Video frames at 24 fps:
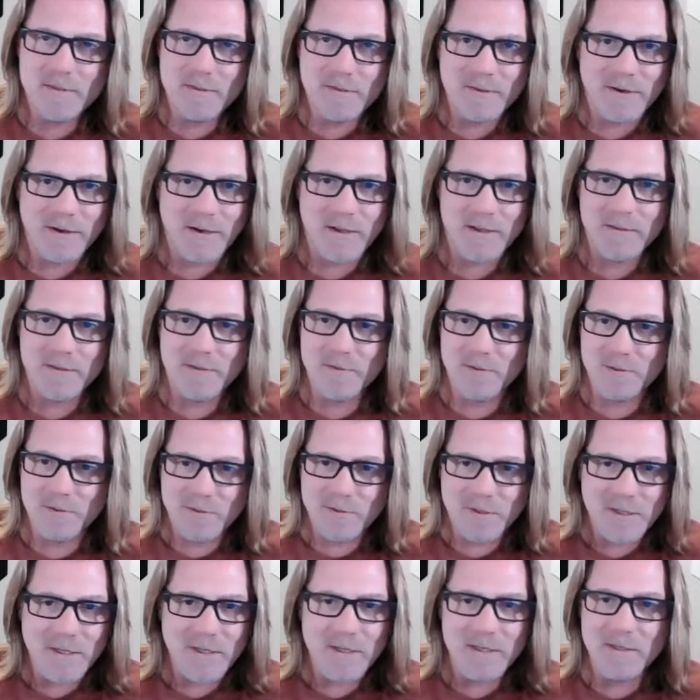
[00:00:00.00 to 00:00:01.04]
All right. You
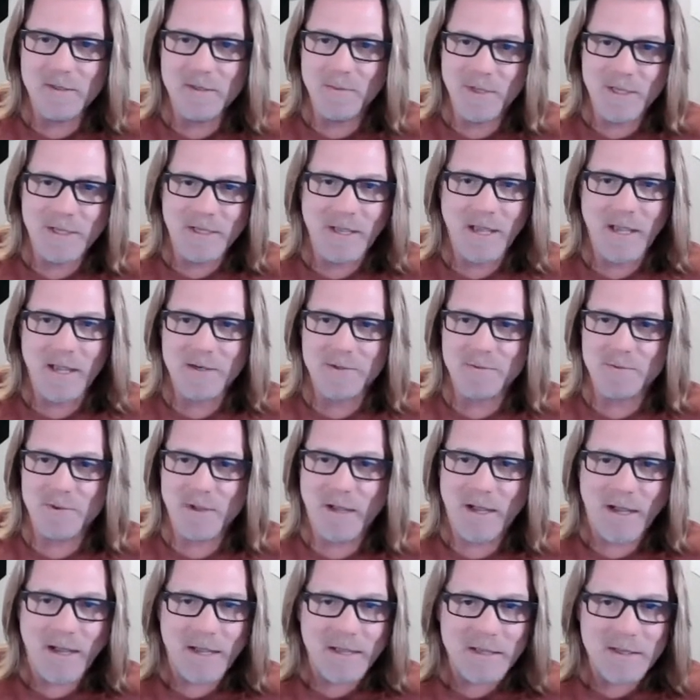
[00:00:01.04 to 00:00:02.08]
need to be casual.
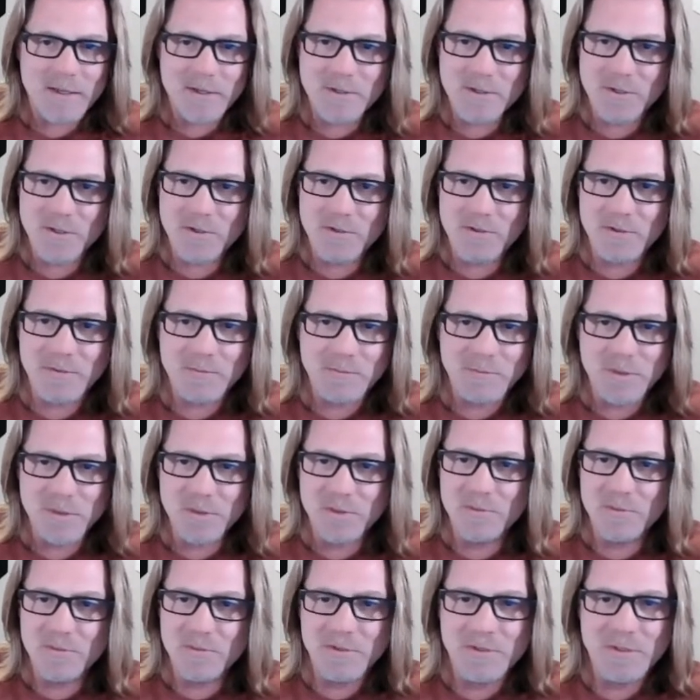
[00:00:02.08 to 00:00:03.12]
Hiking shoes and
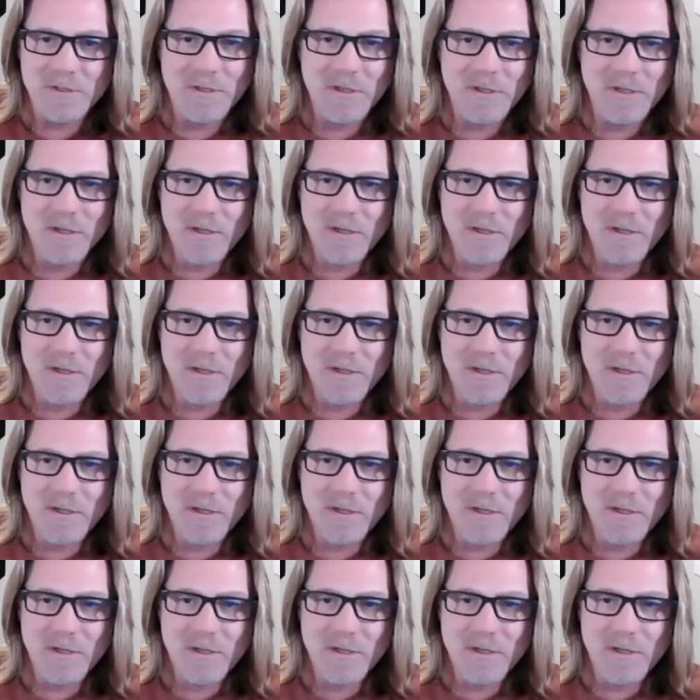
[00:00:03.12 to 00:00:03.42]
boots,